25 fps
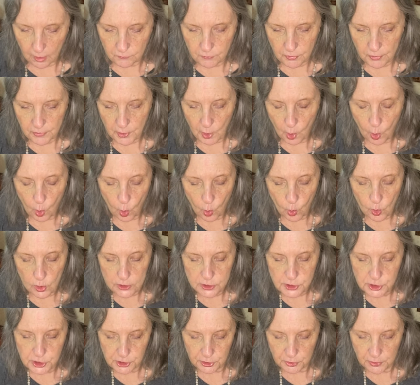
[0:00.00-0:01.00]
For the whole
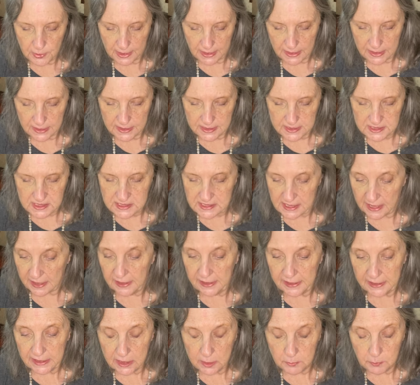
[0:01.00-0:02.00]
journey, the
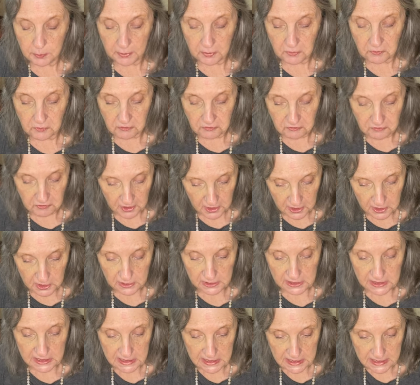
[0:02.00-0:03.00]
sailing had been
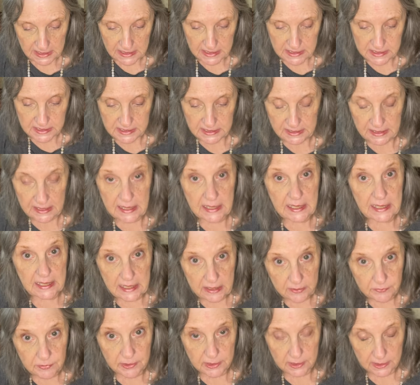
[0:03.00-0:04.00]
fairly easy,
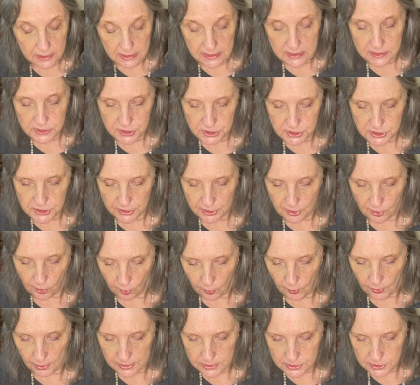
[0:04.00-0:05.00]
even against the
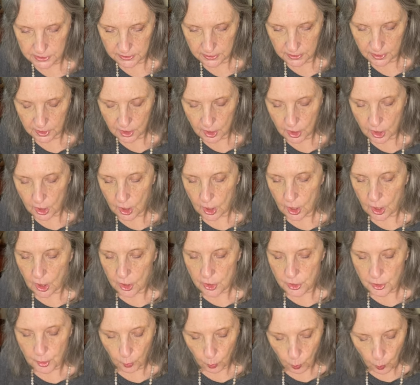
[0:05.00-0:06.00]
current.
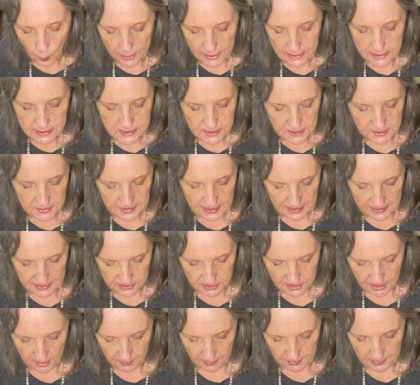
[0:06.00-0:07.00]
The winds at that
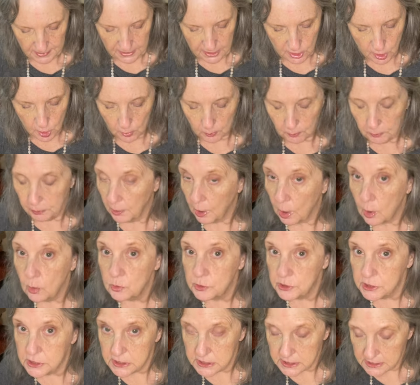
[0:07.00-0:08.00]
time of the year blow
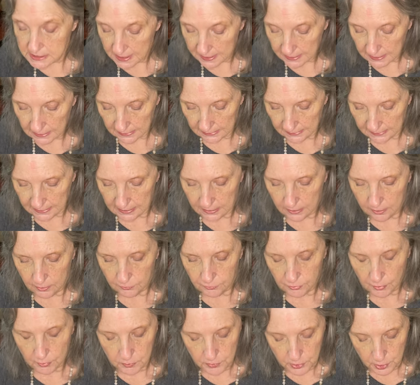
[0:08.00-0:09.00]
steadily
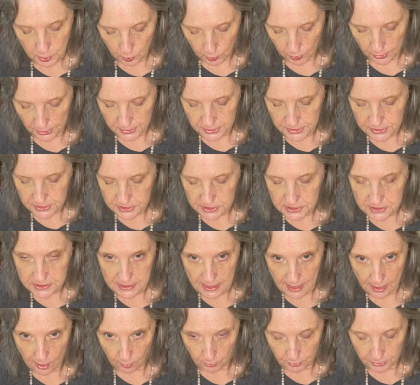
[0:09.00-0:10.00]
from north to
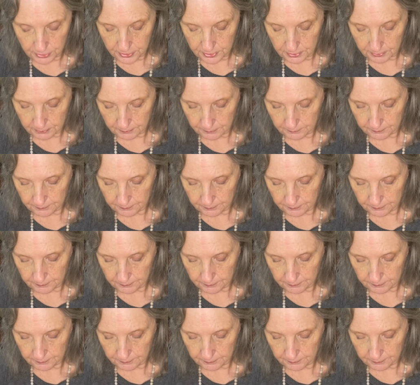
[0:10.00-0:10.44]
south.